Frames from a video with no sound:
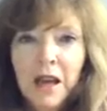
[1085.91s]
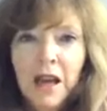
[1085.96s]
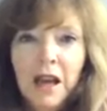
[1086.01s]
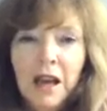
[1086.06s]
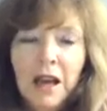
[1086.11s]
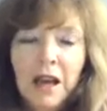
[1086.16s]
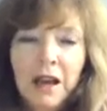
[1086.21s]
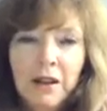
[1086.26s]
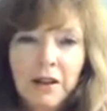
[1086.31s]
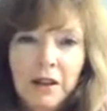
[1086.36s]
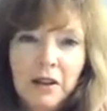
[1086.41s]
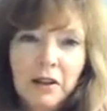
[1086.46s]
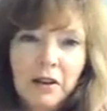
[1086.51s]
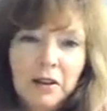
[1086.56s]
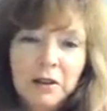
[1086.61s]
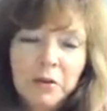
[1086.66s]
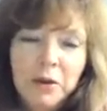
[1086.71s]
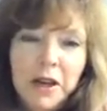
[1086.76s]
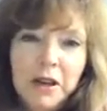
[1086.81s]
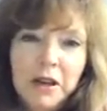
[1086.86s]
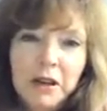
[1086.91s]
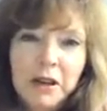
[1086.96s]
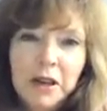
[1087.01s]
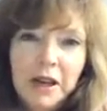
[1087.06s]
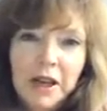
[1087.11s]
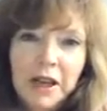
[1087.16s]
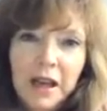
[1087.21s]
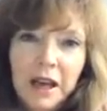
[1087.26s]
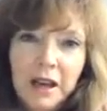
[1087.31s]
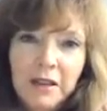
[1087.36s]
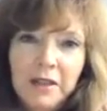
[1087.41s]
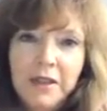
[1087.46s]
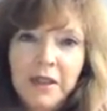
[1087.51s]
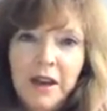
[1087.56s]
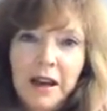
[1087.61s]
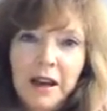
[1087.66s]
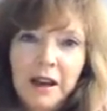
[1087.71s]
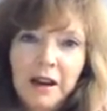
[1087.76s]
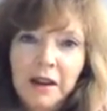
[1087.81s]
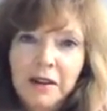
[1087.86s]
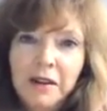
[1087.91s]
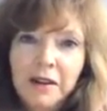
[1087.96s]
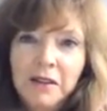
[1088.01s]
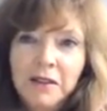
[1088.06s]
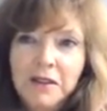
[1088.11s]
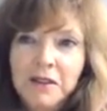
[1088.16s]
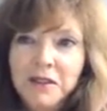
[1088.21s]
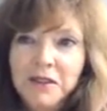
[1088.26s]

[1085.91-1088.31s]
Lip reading: And the only way you're going to get that,